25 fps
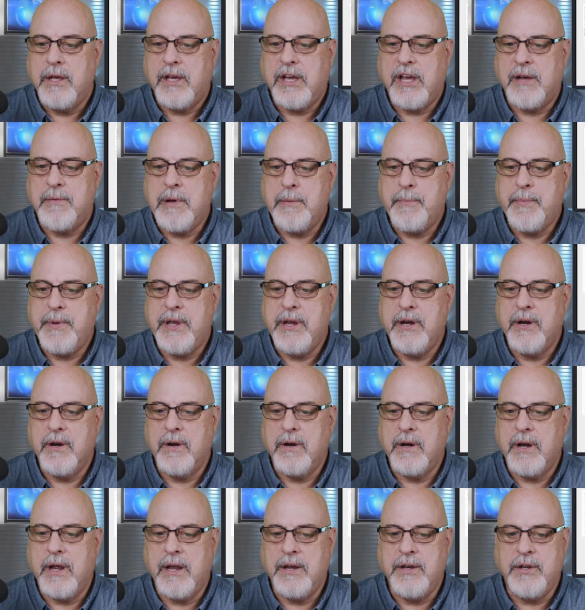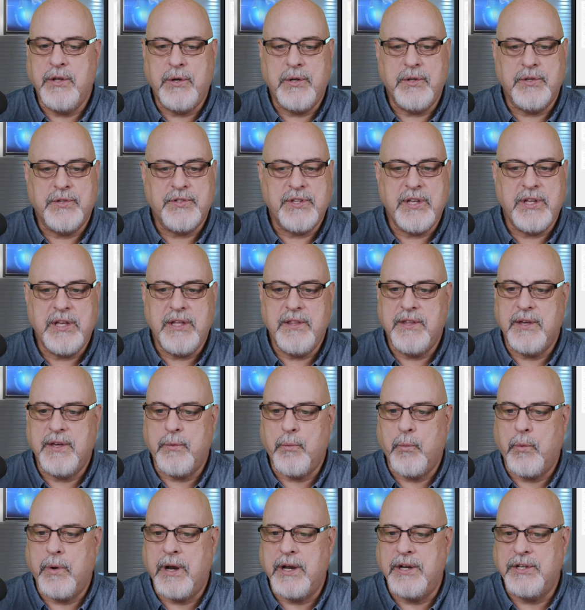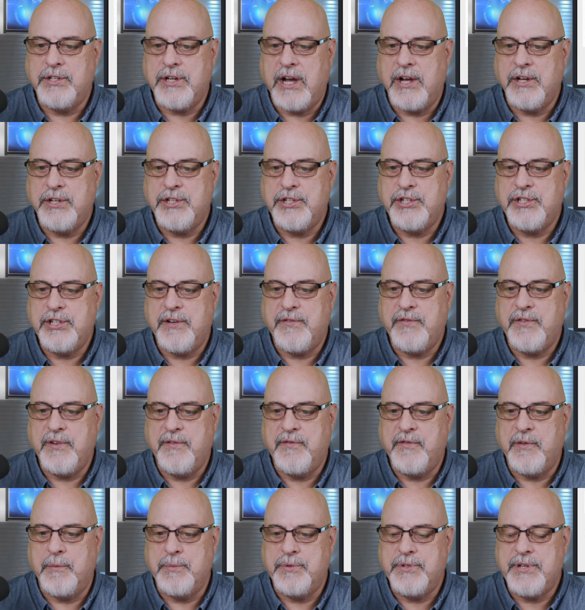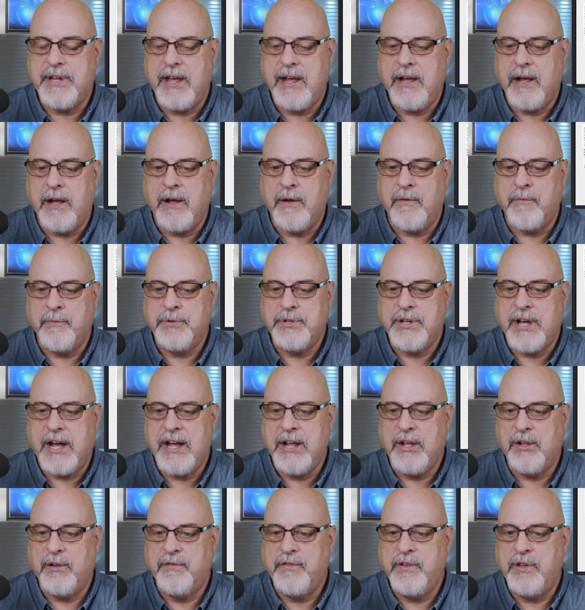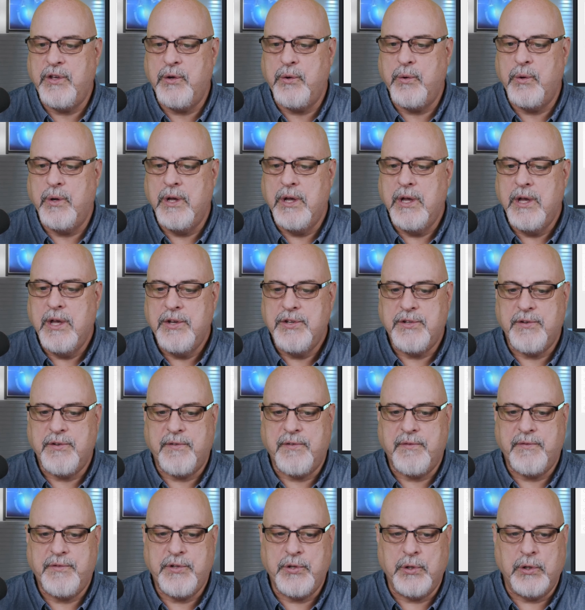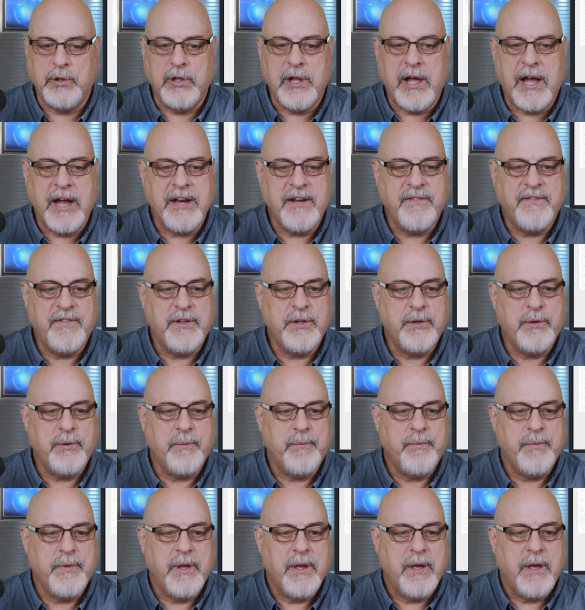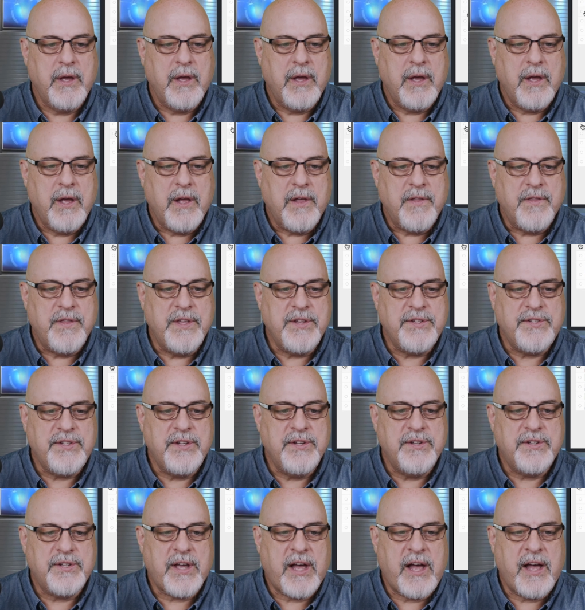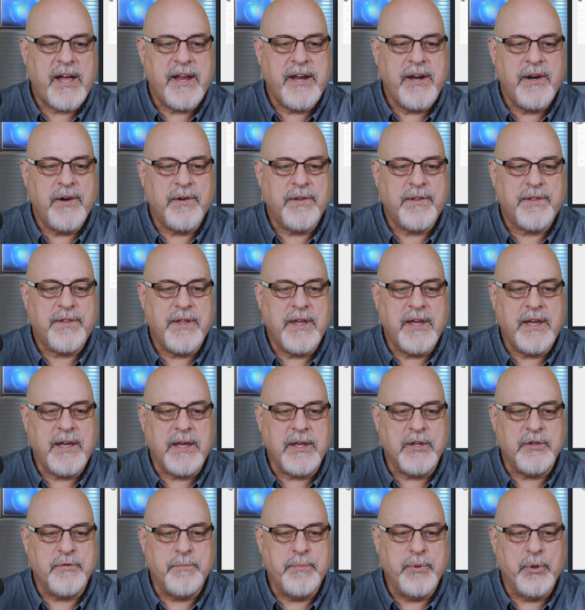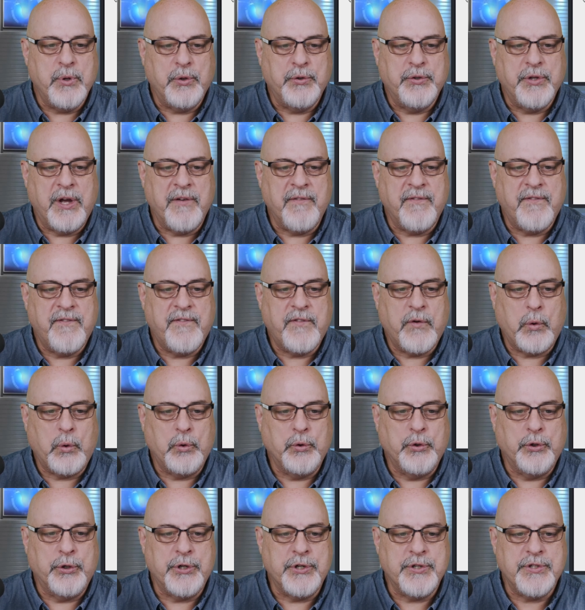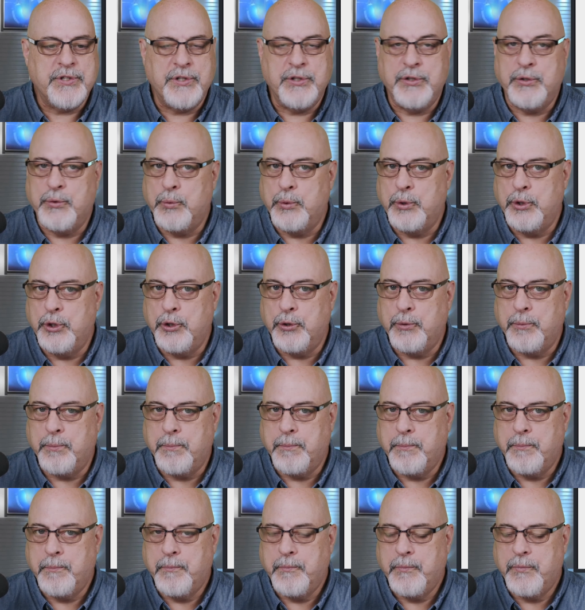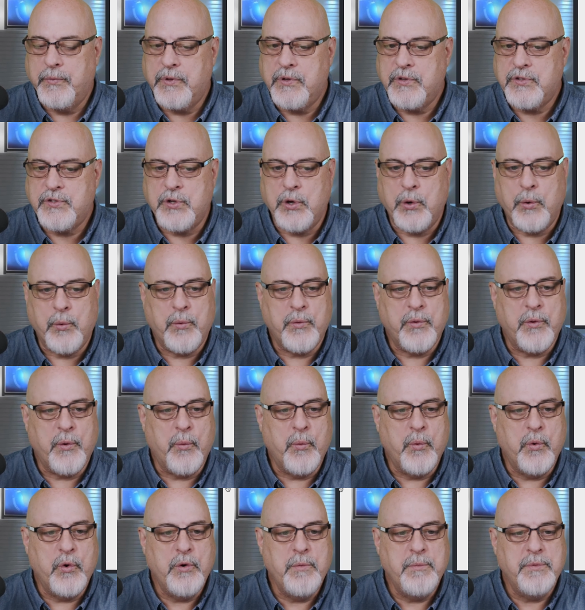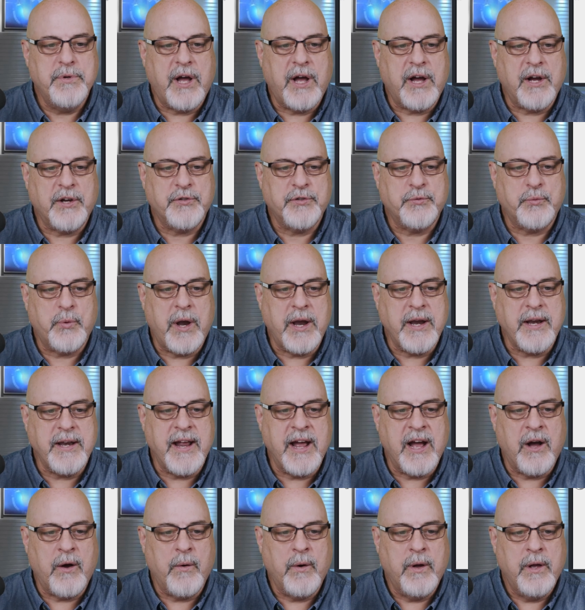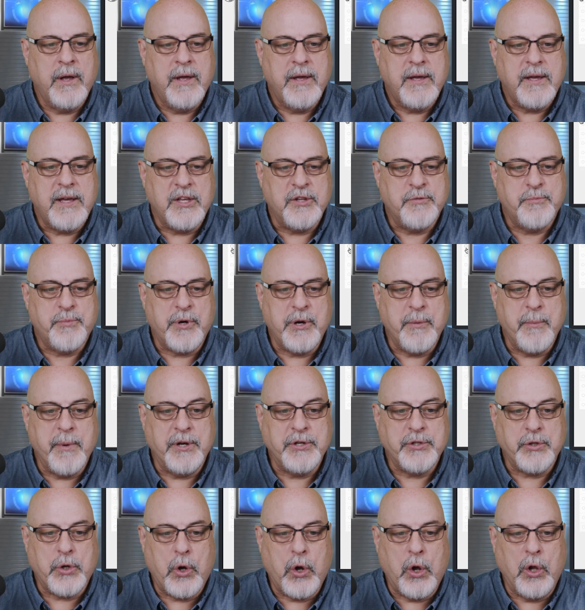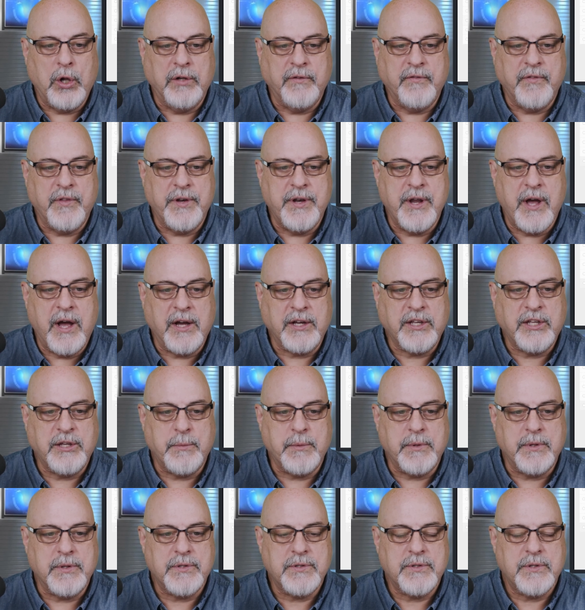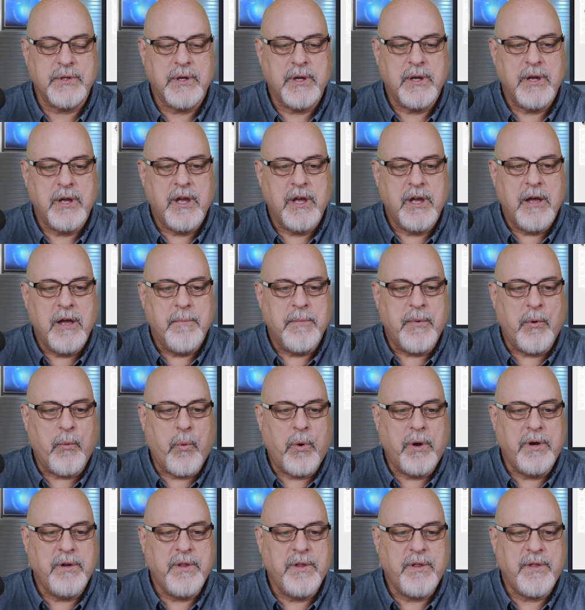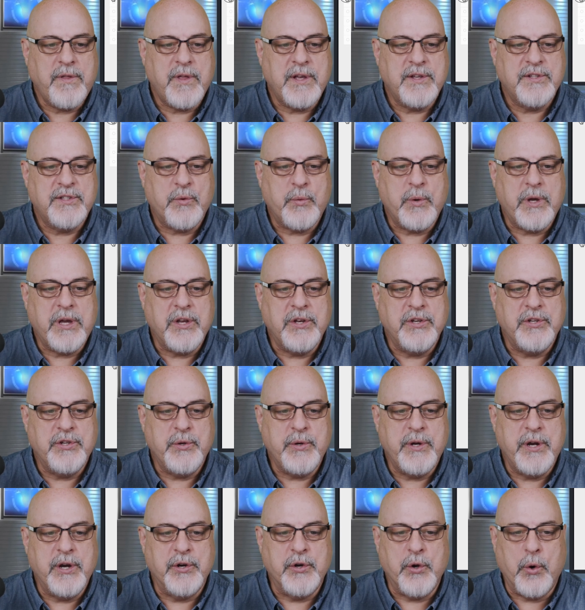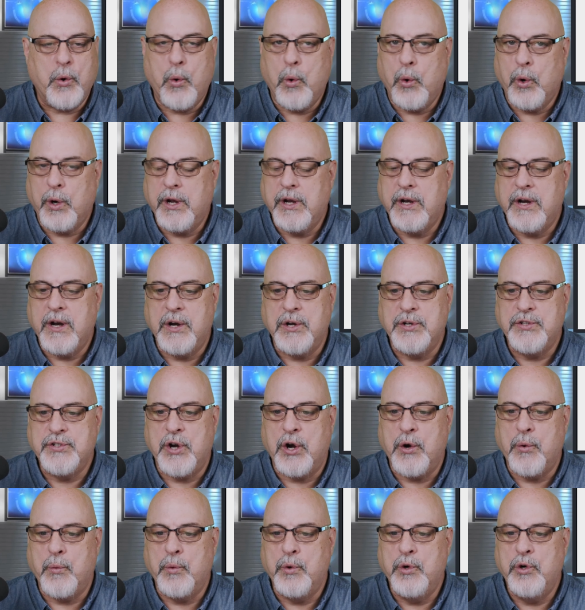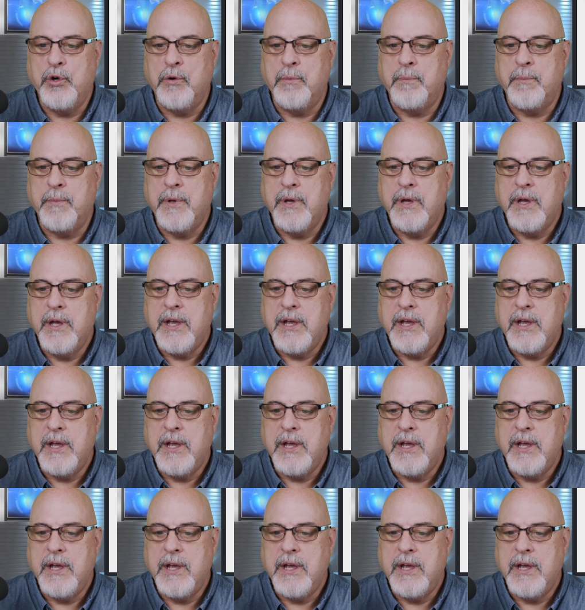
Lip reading: Come up here and you can see that when I just shifted from tile view to line view. This entire thing is built on folders in the room. So the room docs right now is pretty much all of the documents. But one of the things that we can do here to organize our room